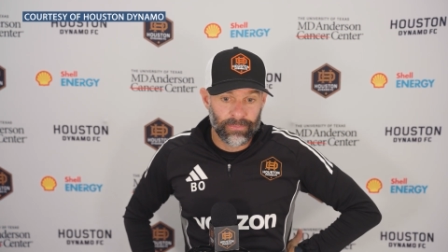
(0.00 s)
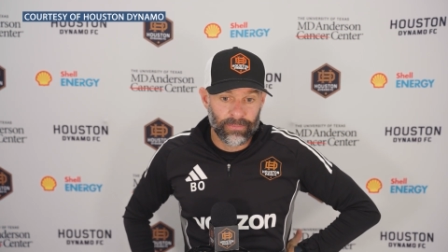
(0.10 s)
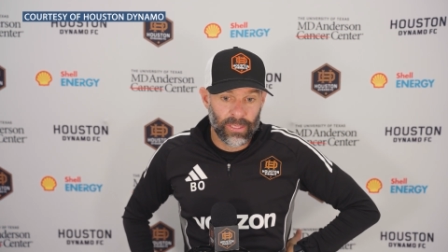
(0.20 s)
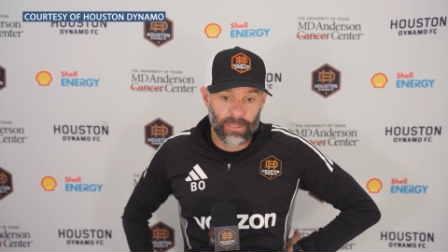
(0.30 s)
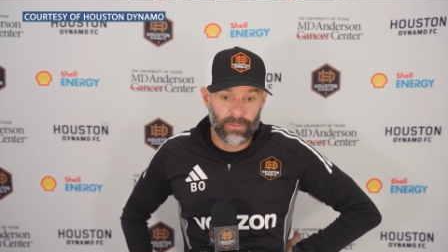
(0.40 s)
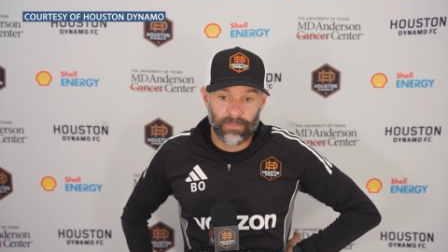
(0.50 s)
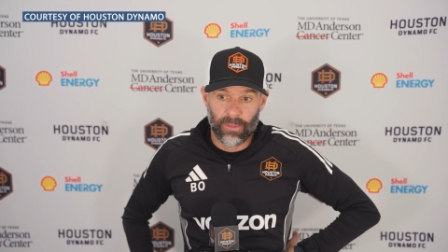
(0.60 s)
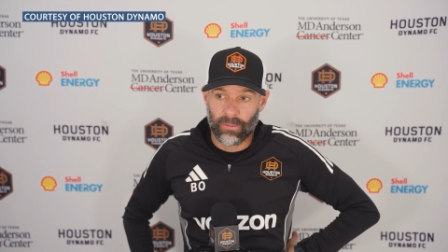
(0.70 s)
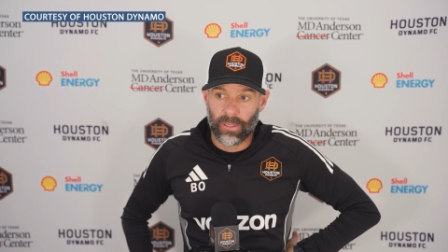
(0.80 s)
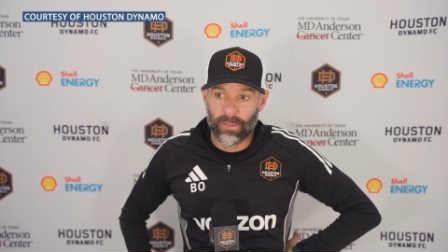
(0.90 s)
Just
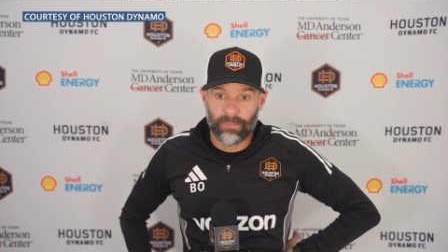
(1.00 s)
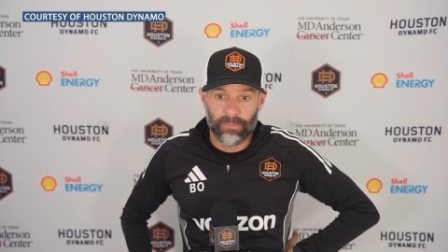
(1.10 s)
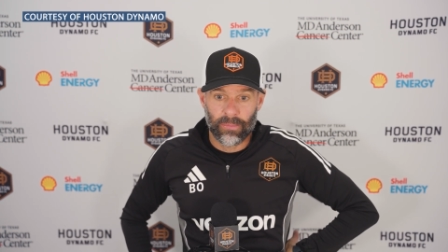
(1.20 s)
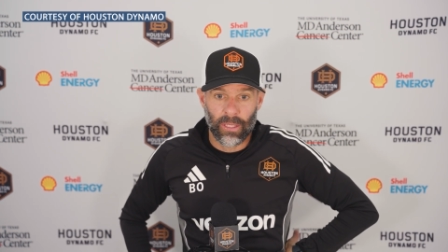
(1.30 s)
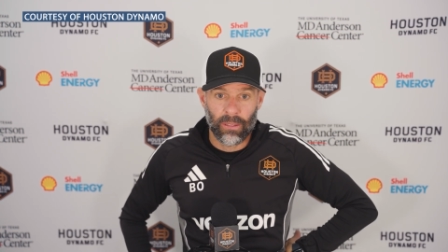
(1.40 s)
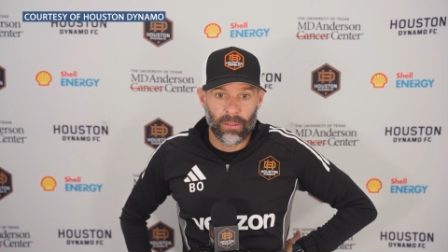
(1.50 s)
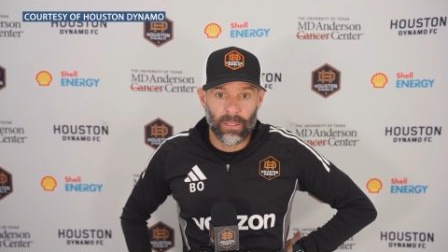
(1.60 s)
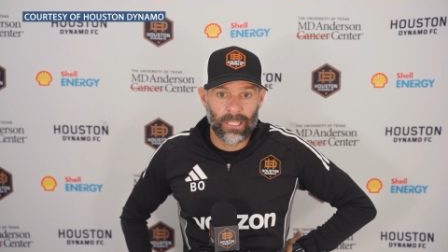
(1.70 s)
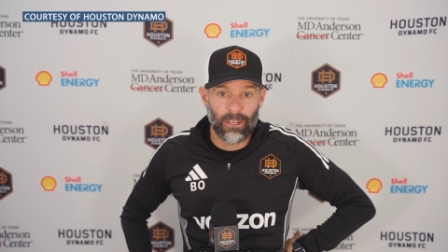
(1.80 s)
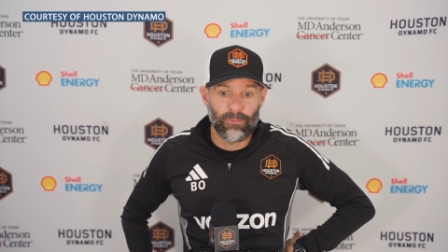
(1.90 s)
a really
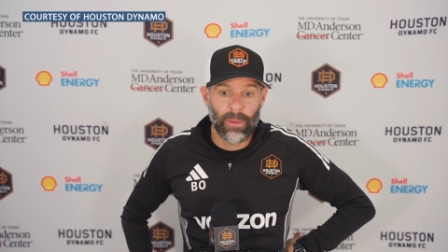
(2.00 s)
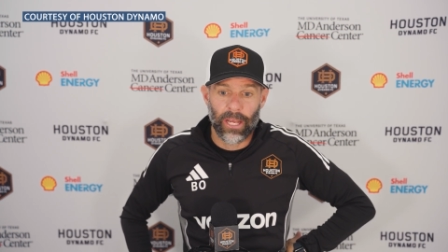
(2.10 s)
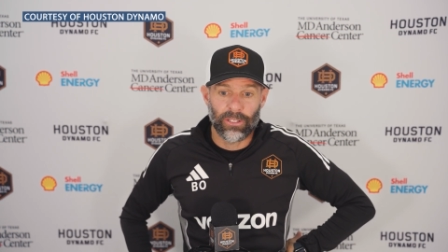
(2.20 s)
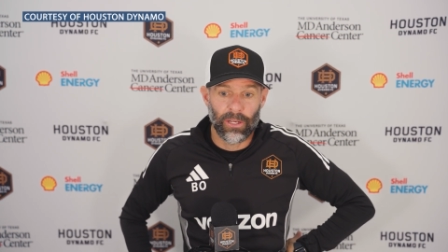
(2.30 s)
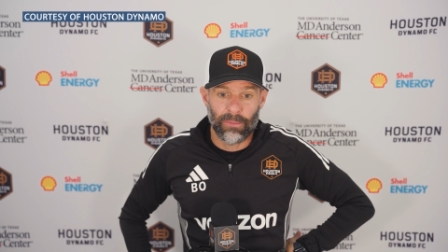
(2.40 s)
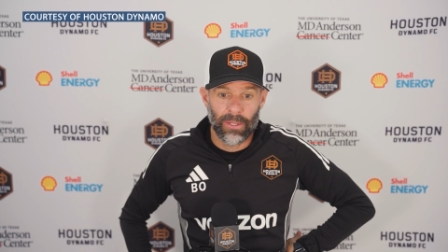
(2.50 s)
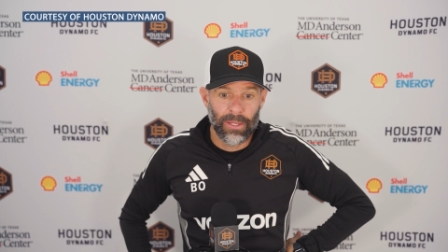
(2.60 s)
tough matchup.